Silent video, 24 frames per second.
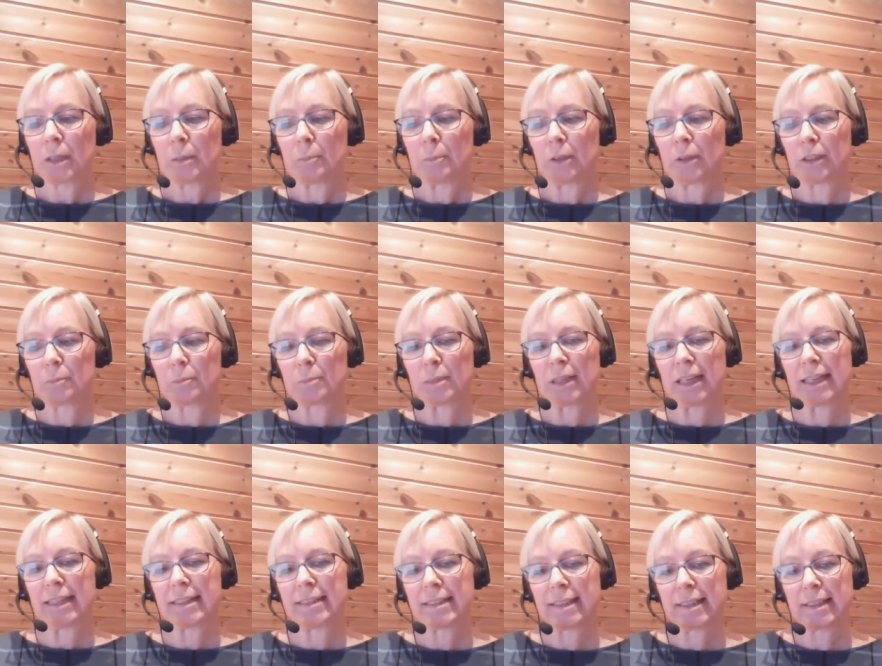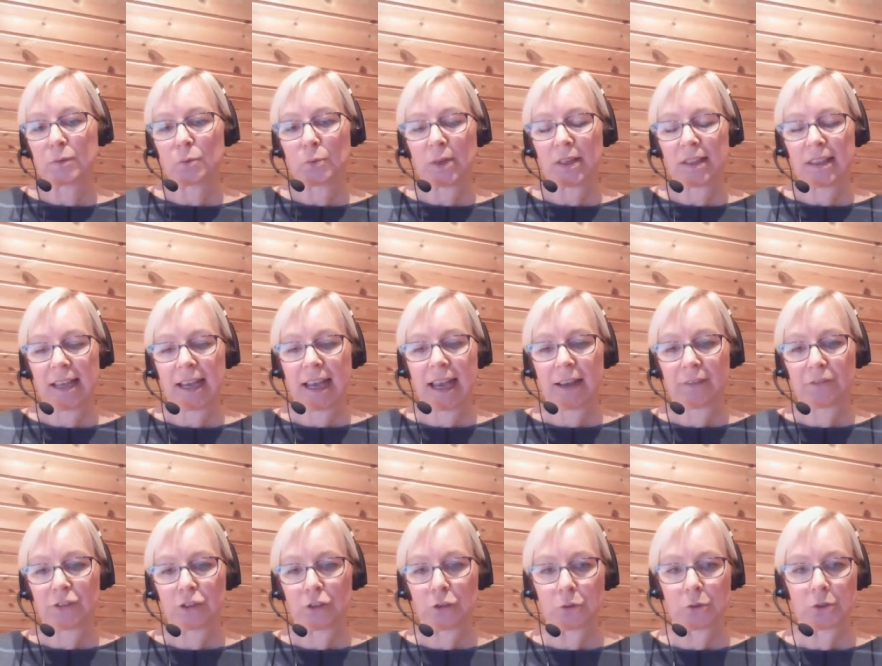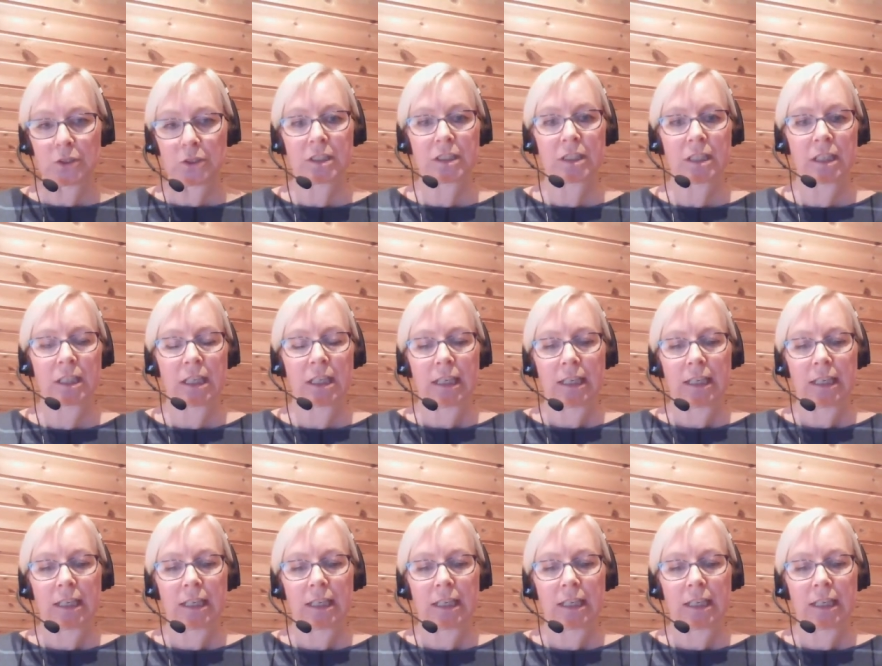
but places where they have used